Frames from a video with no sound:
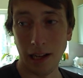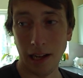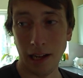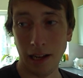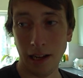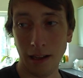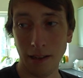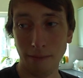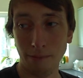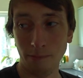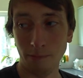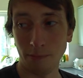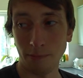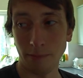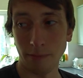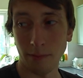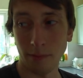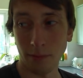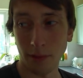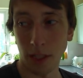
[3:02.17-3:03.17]
um,
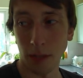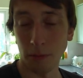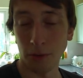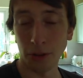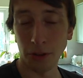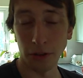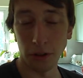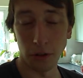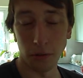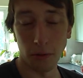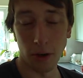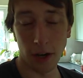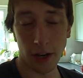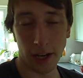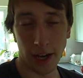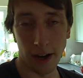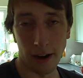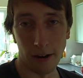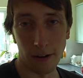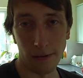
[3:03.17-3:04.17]
I'm sure it will
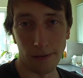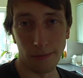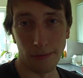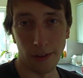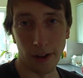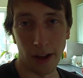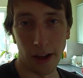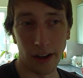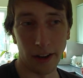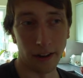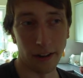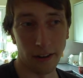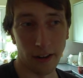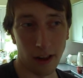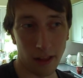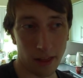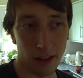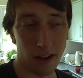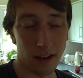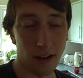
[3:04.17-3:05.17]
work out, and
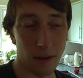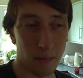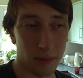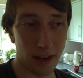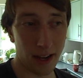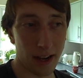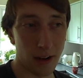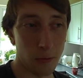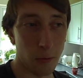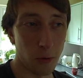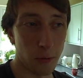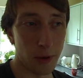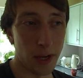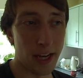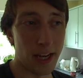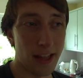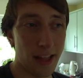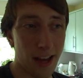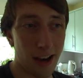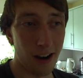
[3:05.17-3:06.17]
I think the plan will
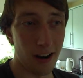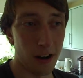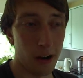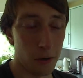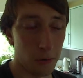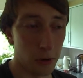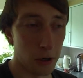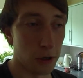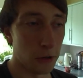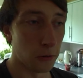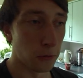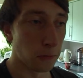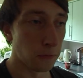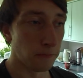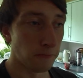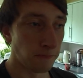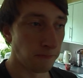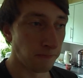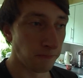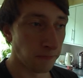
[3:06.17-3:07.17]
be that I
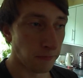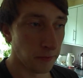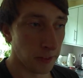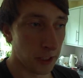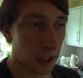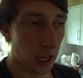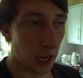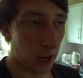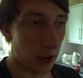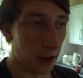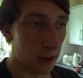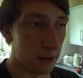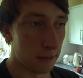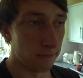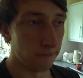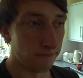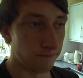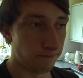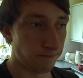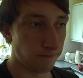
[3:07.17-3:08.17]
will.
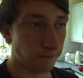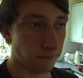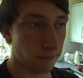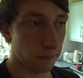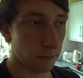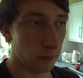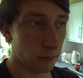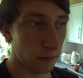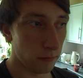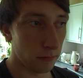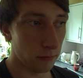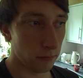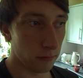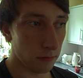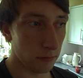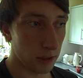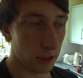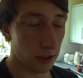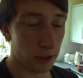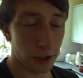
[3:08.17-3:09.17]
Um,
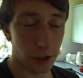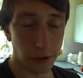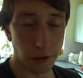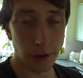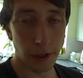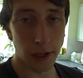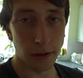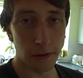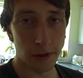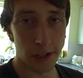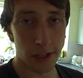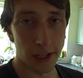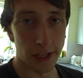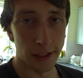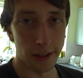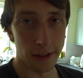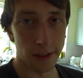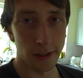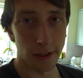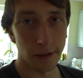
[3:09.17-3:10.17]
do those
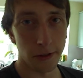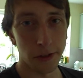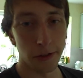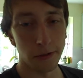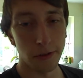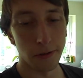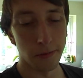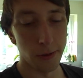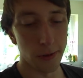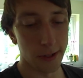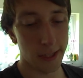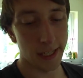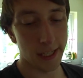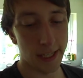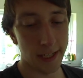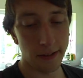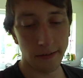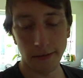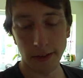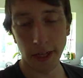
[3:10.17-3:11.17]
things. I'll do the morning
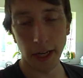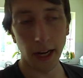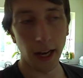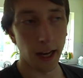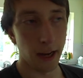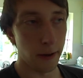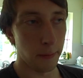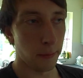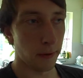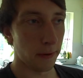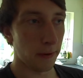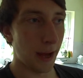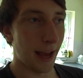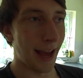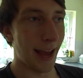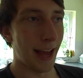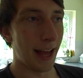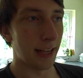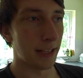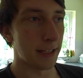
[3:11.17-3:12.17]
and evening clip,
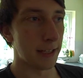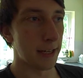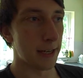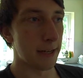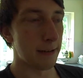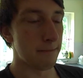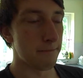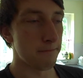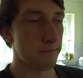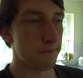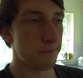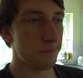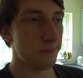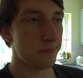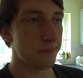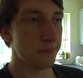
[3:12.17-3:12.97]
and um,